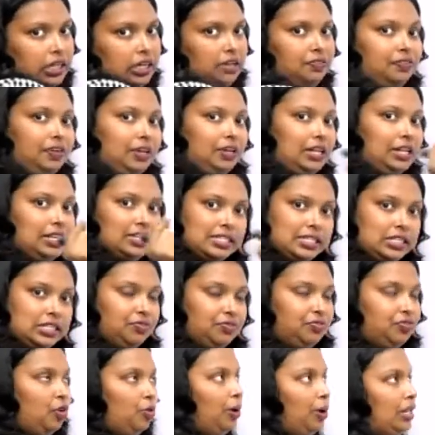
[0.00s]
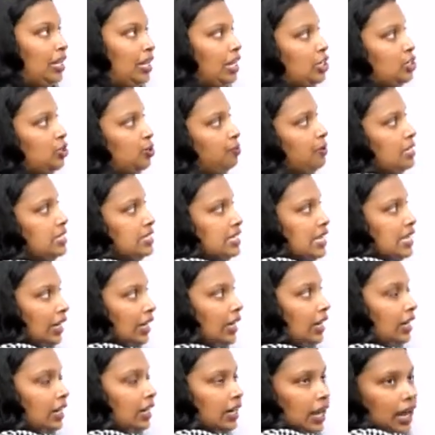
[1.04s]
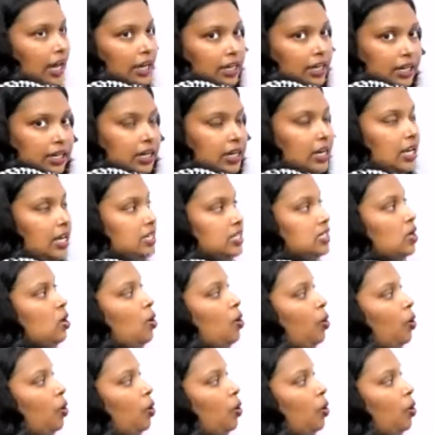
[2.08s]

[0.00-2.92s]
if it is in the format, that should be sine 9x